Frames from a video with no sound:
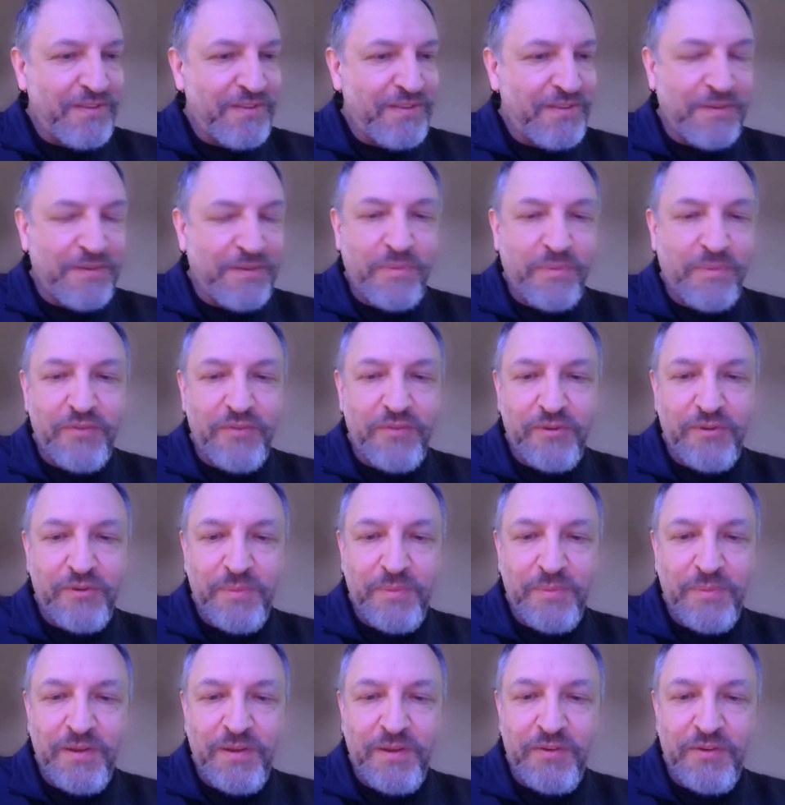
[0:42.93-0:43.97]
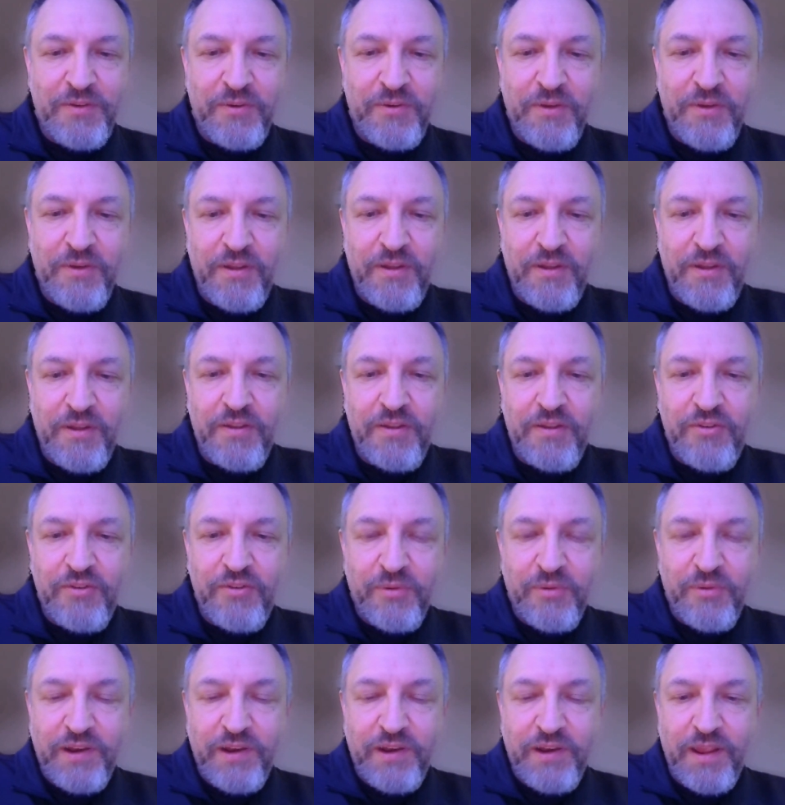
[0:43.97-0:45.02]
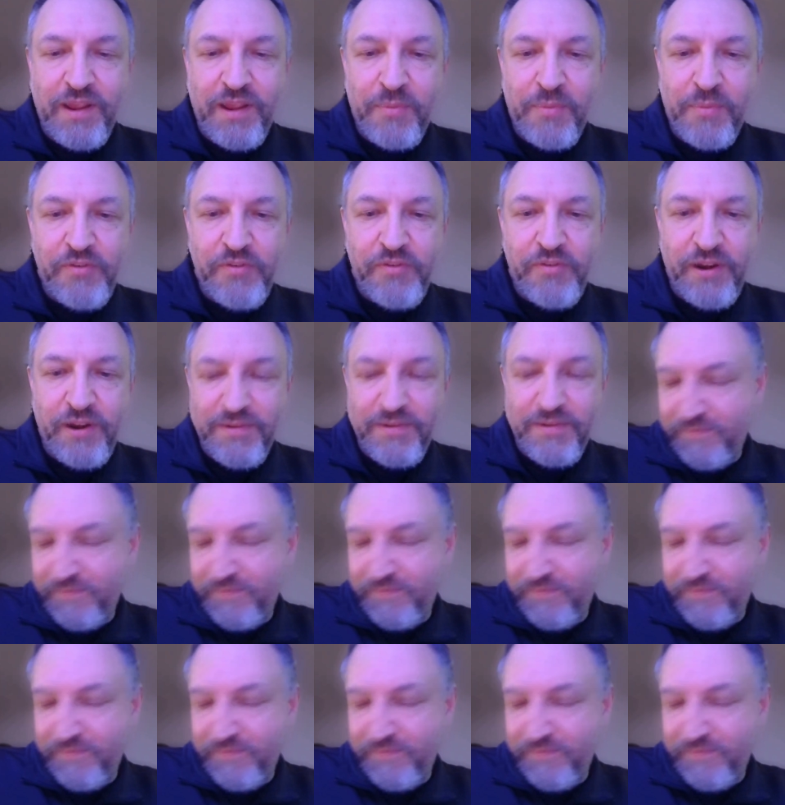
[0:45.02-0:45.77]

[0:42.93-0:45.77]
It's a pleasure to be on your show today. I appreciate it.